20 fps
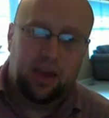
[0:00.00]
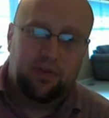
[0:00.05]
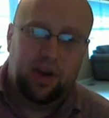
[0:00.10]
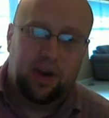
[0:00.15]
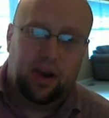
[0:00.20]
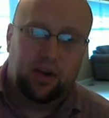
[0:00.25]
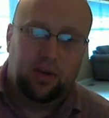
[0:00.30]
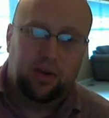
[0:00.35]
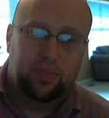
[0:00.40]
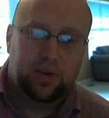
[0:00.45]

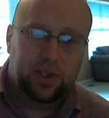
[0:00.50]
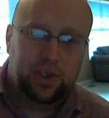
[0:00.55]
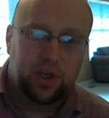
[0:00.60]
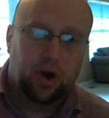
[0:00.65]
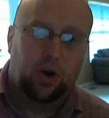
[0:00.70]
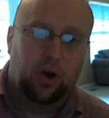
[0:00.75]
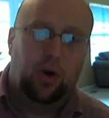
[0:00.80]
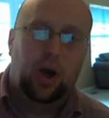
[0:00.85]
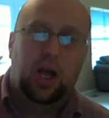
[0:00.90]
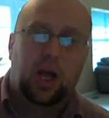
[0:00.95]
Okay, so
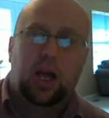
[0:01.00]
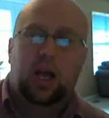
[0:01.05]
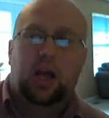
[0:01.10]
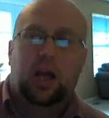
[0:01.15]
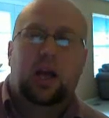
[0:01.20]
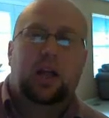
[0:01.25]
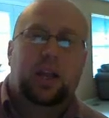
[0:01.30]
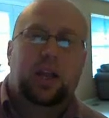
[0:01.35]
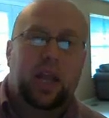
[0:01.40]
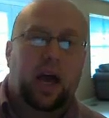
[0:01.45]
now we've got a
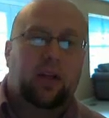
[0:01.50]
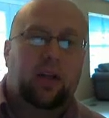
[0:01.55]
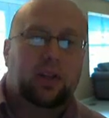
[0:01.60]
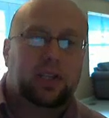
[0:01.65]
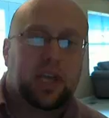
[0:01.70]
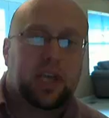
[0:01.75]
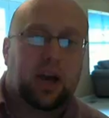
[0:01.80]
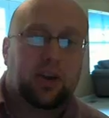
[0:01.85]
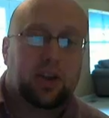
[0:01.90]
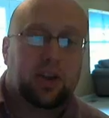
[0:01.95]
Kb
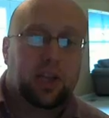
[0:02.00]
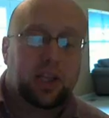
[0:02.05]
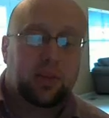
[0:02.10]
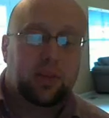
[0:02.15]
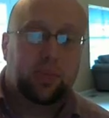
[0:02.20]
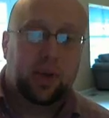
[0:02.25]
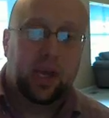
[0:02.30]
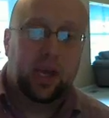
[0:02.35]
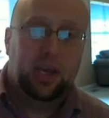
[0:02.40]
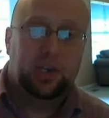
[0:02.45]
value
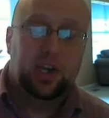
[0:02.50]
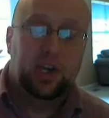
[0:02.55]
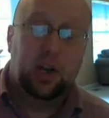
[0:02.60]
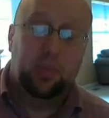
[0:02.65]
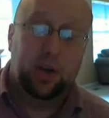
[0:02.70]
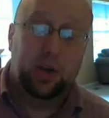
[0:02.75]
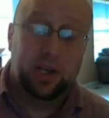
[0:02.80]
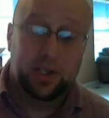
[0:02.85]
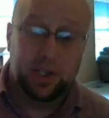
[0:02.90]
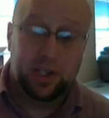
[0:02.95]
instead
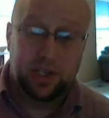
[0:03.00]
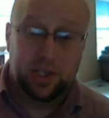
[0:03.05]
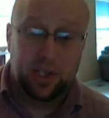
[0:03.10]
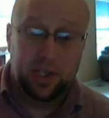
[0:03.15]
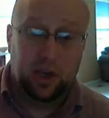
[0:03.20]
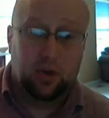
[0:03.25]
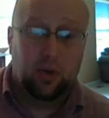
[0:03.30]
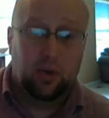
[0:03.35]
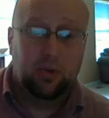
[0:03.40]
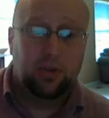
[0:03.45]
of a
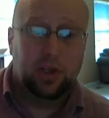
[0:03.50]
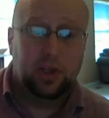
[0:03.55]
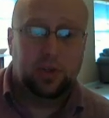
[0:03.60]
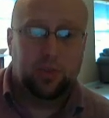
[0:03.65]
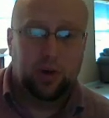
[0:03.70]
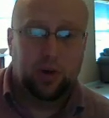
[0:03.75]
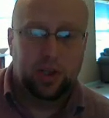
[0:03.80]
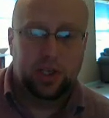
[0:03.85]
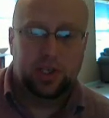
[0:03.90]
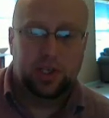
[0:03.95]
Ka value.
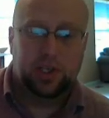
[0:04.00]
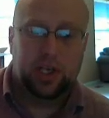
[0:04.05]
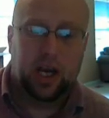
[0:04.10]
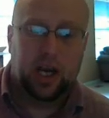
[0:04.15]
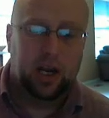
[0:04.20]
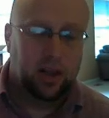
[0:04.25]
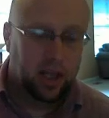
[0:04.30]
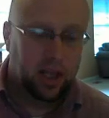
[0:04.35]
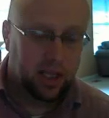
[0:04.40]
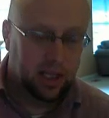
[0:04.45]
So
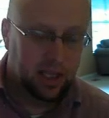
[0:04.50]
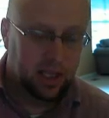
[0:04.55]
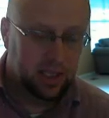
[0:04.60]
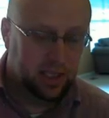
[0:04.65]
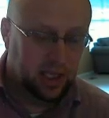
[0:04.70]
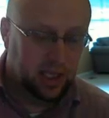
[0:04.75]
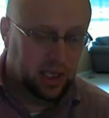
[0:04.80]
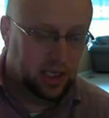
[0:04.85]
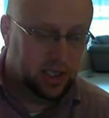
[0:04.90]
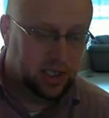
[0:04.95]

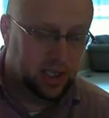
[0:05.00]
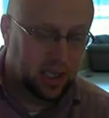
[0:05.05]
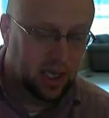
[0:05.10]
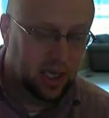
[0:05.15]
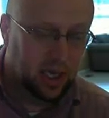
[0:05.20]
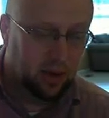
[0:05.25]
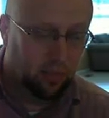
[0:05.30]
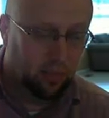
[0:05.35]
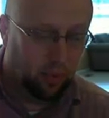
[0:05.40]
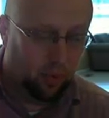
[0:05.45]
now let's
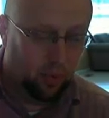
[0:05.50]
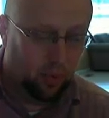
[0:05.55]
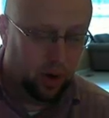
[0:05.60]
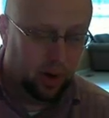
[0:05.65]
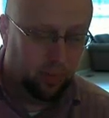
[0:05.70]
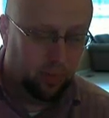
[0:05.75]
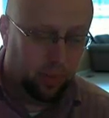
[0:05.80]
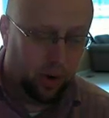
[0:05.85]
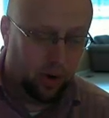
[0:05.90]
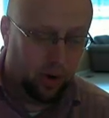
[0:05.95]
calculate the pH
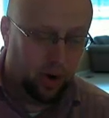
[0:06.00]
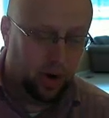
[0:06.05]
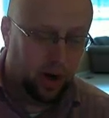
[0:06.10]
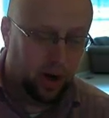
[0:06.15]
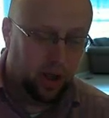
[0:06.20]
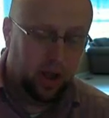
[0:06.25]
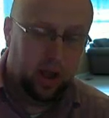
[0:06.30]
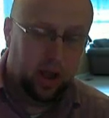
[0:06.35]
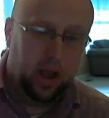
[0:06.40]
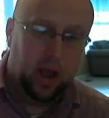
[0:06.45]
here, because this
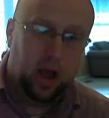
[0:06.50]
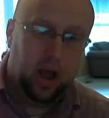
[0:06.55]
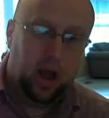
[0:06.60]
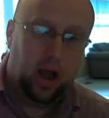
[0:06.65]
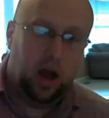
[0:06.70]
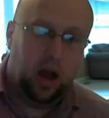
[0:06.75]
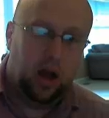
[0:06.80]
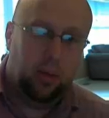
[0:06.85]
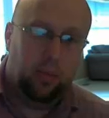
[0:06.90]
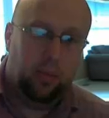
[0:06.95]
is the
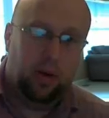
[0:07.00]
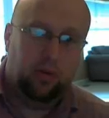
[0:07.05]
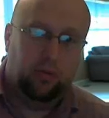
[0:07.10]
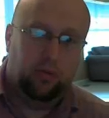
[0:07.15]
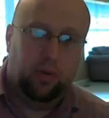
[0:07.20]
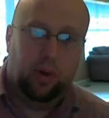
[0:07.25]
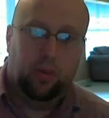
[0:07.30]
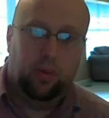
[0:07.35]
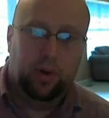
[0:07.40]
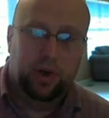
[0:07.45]
equivalence point. This is
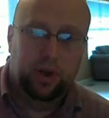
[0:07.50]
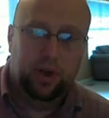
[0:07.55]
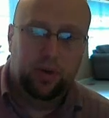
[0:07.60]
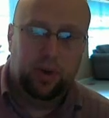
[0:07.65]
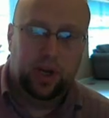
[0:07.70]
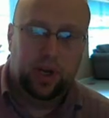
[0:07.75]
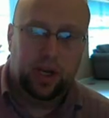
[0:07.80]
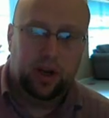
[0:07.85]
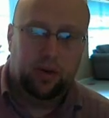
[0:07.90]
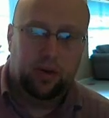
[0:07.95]
kind of like,
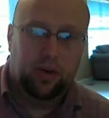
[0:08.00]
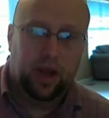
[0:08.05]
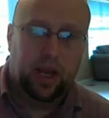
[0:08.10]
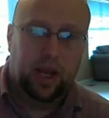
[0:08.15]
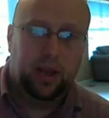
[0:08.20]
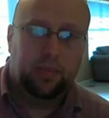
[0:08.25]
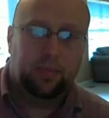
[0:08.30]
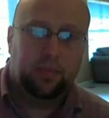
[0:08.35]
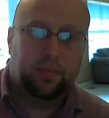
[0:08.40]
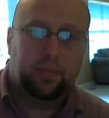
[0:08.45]
this is
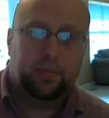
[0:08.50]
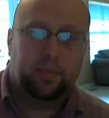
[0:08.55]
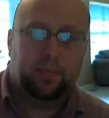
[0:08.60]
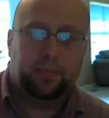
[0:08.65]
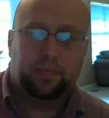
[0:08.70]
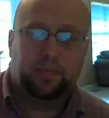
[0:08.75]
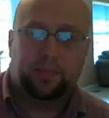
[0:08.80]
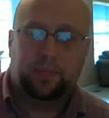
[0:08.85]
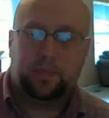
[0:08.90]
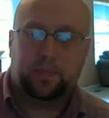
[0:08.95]
the
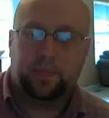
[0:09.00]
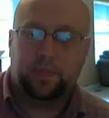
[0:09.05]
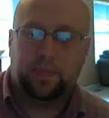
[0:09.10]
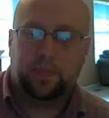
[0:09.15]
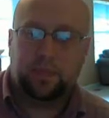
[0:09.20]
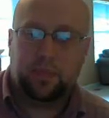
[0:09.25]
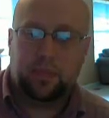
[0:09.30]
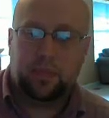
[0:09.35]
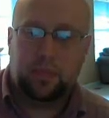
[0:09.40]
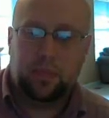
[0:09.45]
important
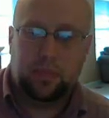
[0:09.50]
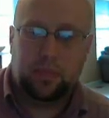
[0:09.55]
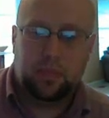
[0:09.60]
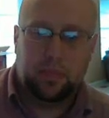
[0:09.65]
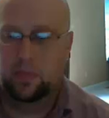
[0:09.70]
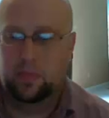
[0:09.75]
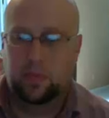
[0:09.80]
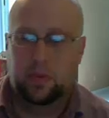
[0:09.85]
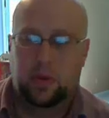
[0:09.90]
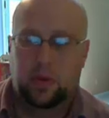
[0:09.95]
part
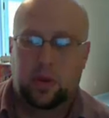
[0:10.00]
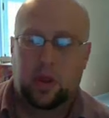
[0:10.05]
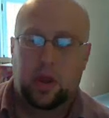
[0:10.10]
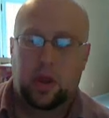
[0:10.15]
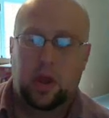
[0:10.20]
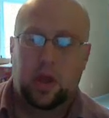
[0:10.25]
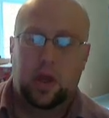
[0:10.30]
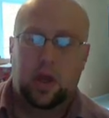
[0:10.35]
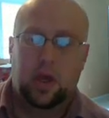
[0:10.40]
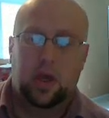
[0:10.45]

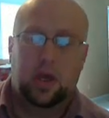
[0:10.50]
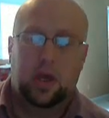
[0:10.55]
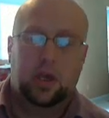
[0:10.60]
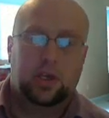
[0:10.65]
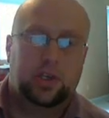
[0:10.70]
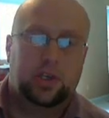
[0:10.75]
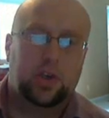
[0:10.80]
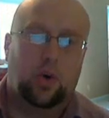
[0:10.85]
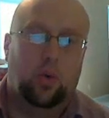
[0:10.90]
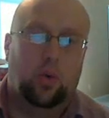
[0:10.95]
of what we're
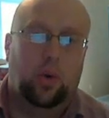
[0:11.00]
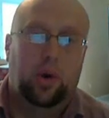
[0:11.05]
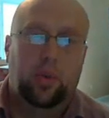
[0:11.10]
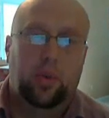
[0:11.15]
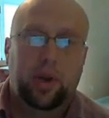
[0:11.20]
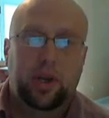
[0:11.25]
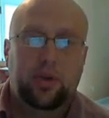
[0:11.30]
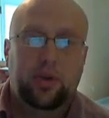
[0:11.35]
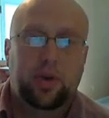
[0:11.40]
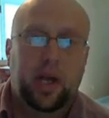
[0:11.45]
doing here,
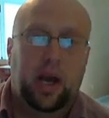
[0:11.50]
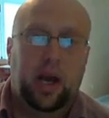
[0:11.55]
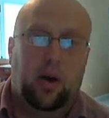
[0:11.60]
right?